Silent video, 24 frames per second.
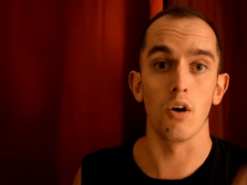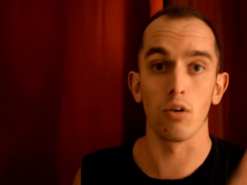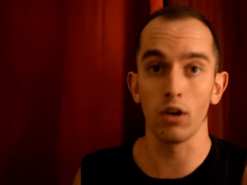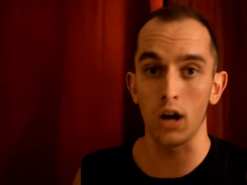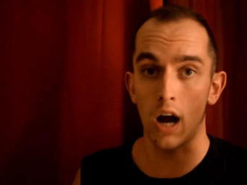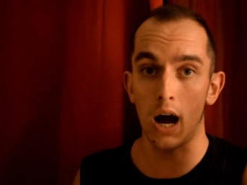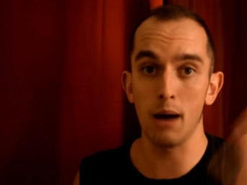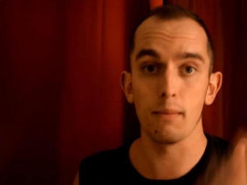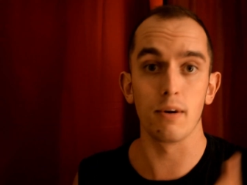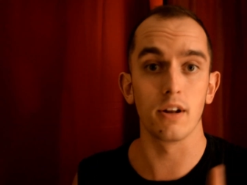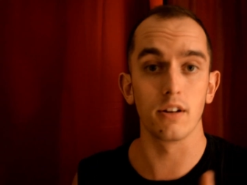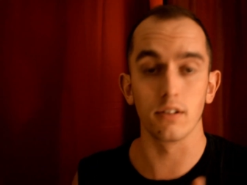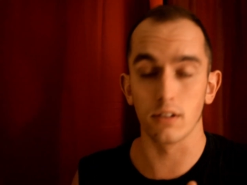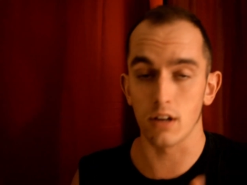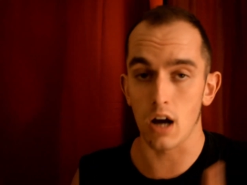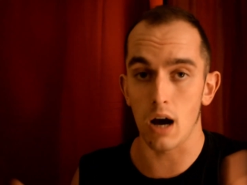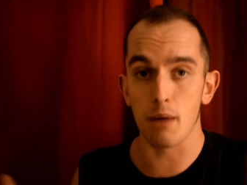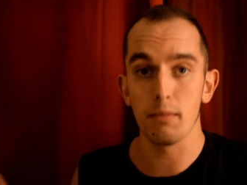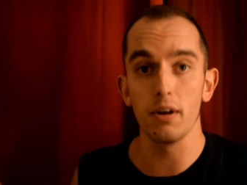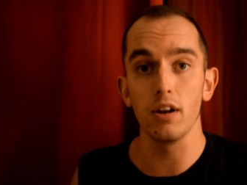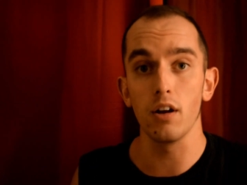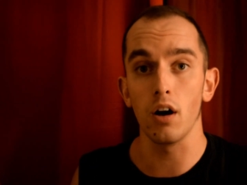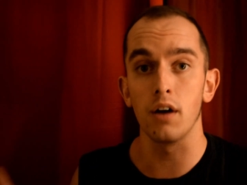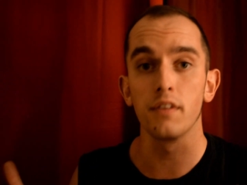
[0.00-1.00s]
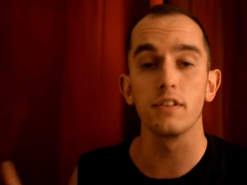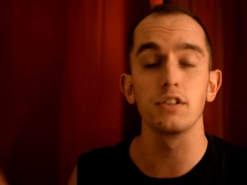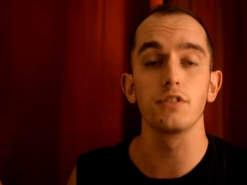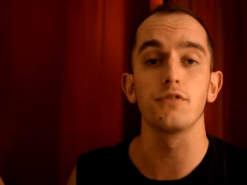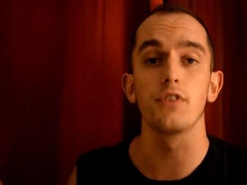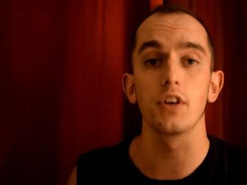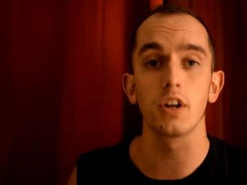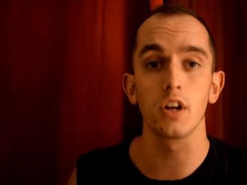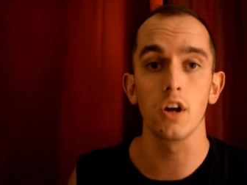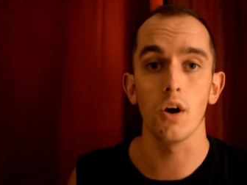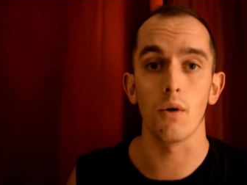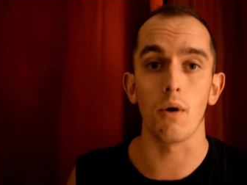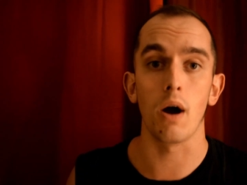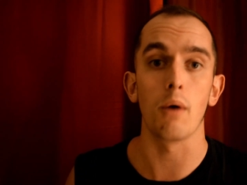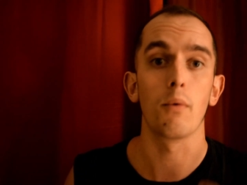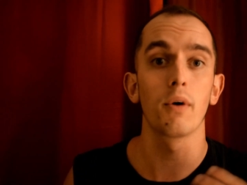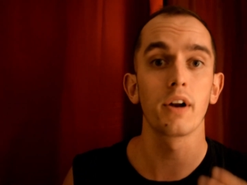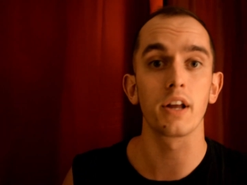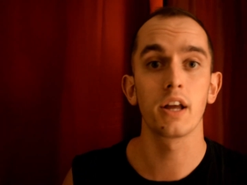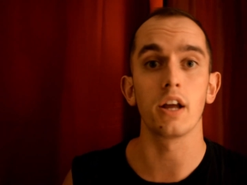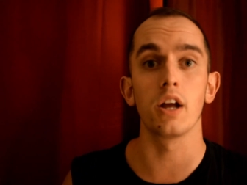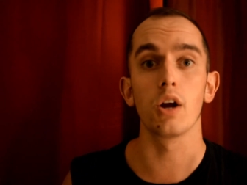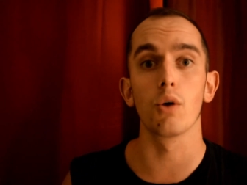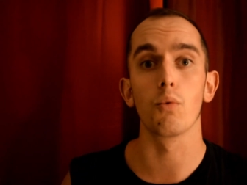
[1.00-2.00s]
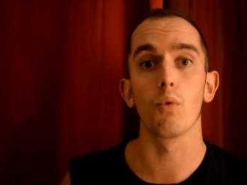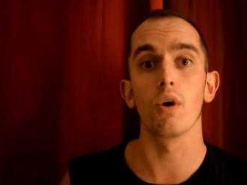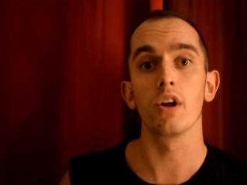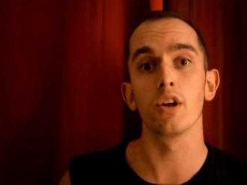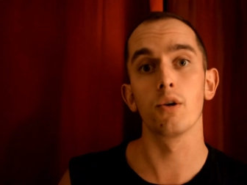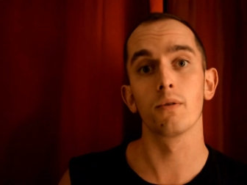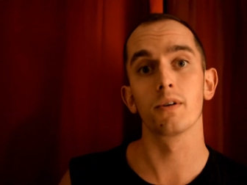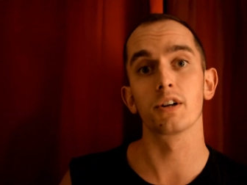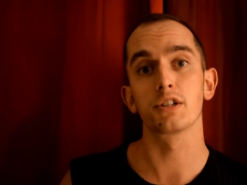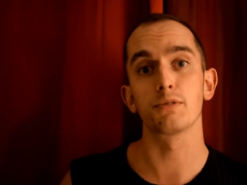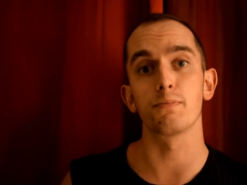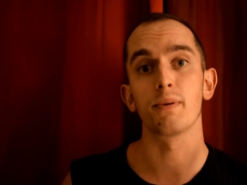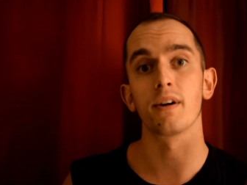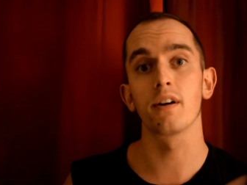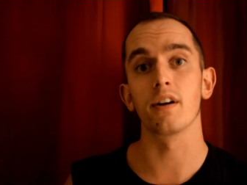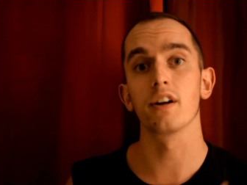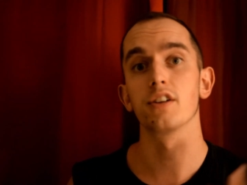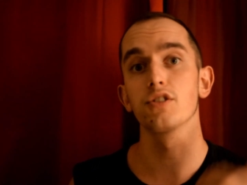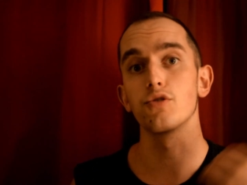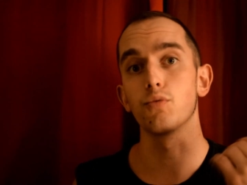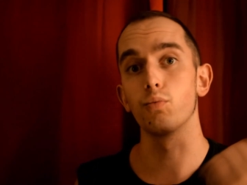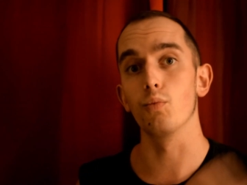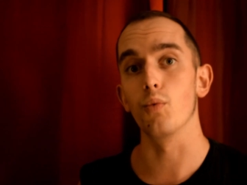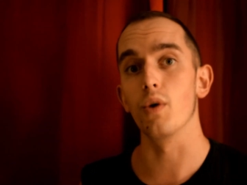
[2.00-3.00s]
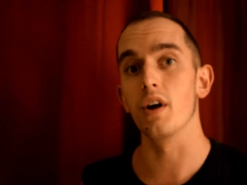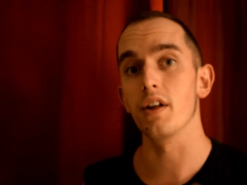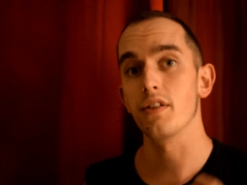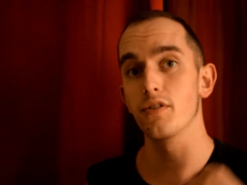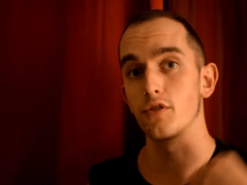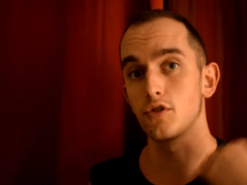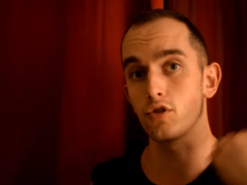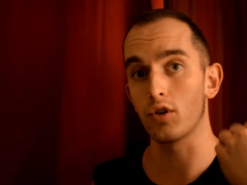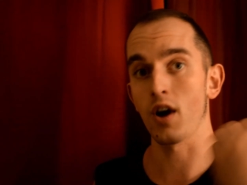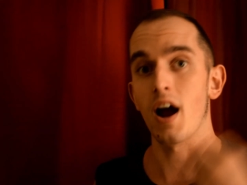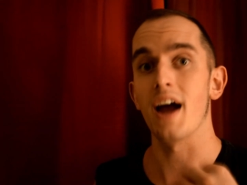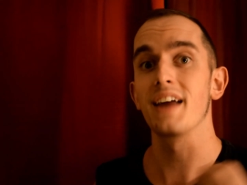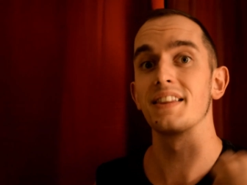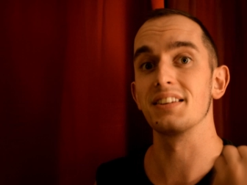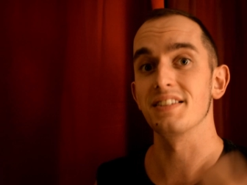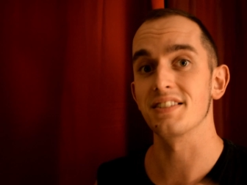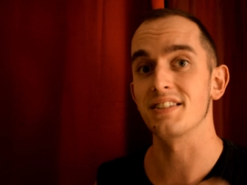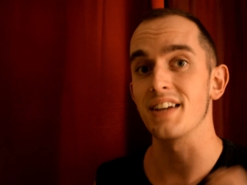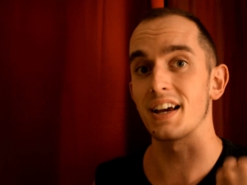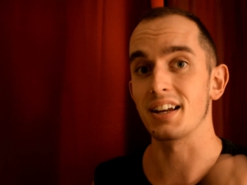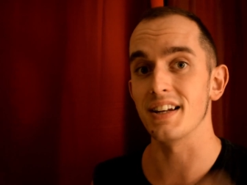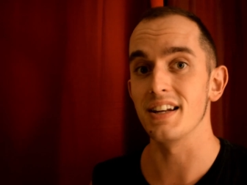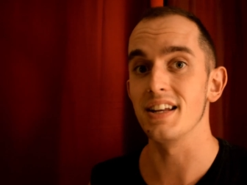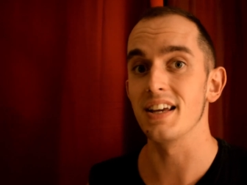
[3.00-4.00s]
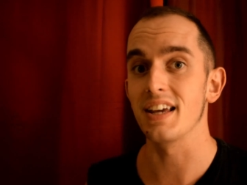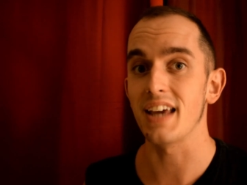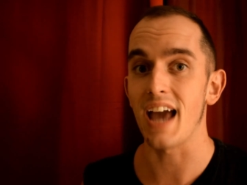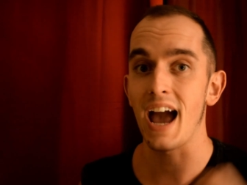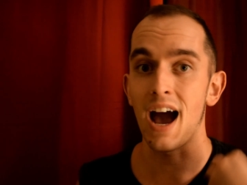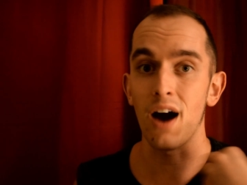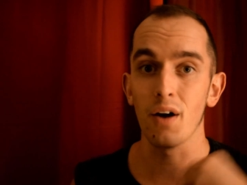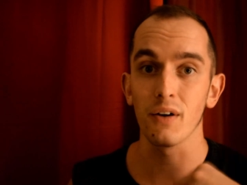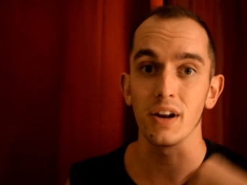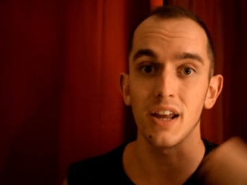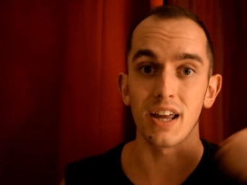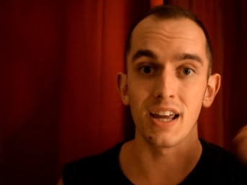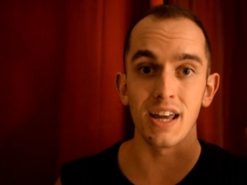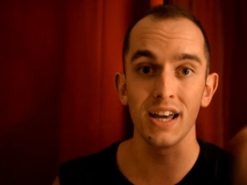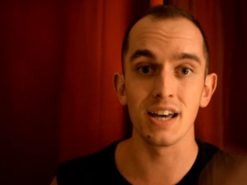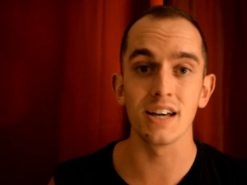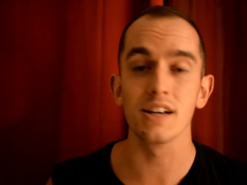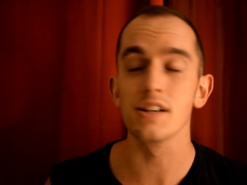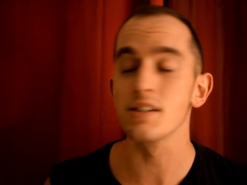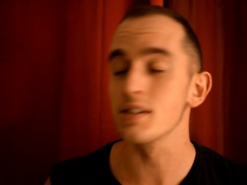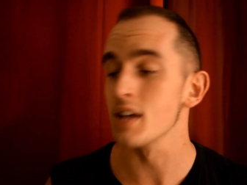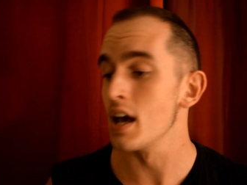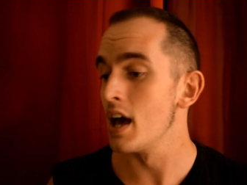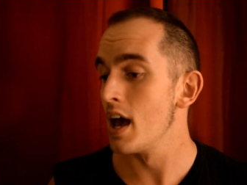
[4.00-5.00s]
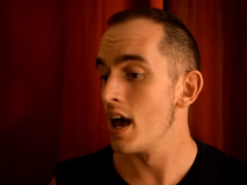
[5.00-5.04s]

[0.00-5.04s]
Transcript: Comment on this video. I want to hear what your experience with trying this technique out is.